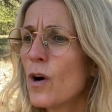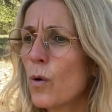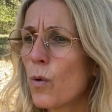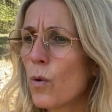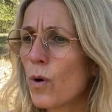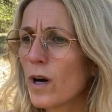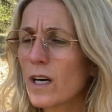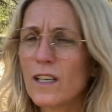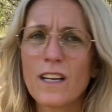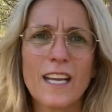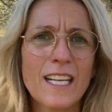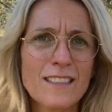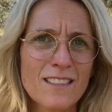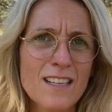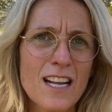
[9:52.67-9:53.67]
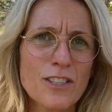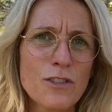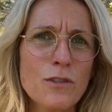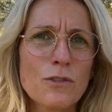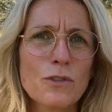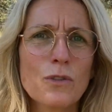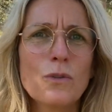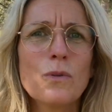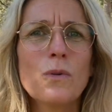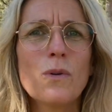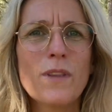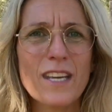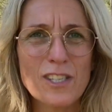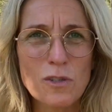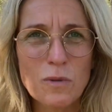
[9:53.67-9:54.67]
or the international school
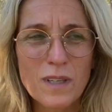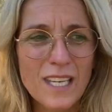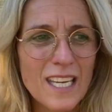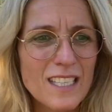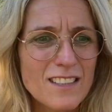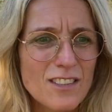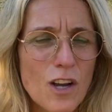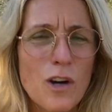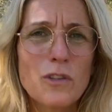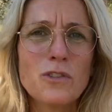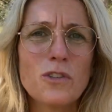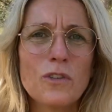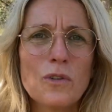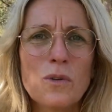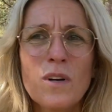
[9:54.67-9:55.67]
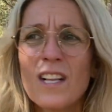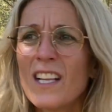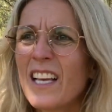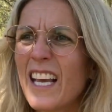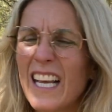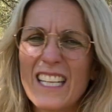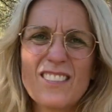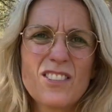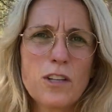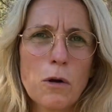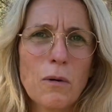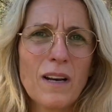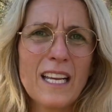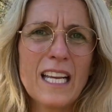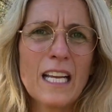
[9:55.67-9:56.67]
that your kids go to, it's
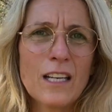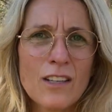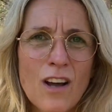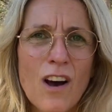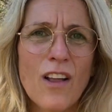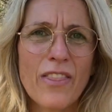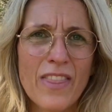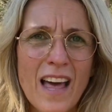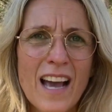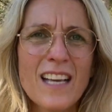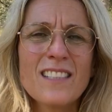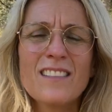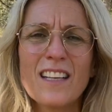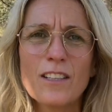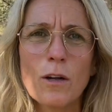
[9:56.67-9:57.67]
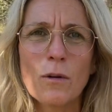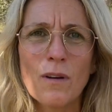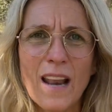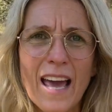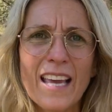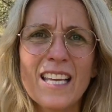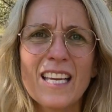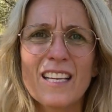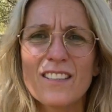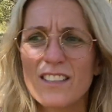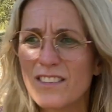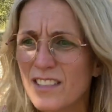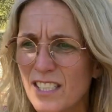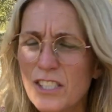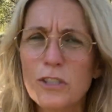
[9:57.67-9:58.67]
totally not nice, they don't like it, the
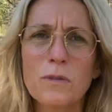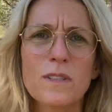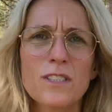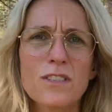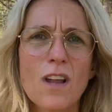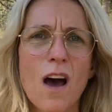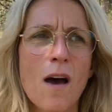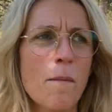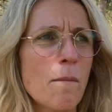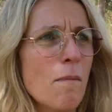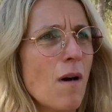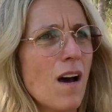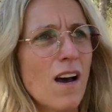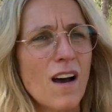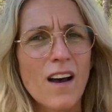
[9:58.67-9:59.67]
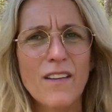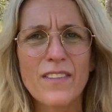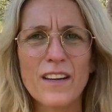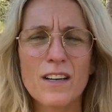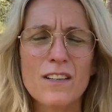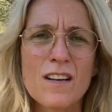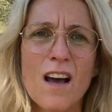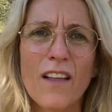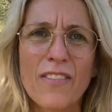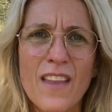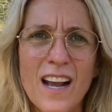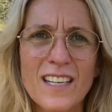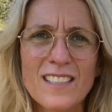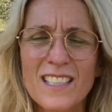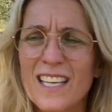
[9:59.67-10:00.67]
teacher is dumb, there are not
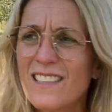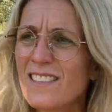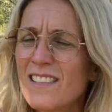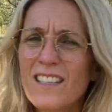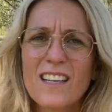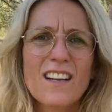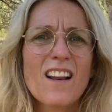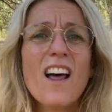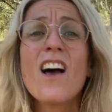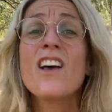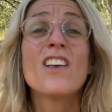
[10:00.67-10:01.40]
nice kids in their class.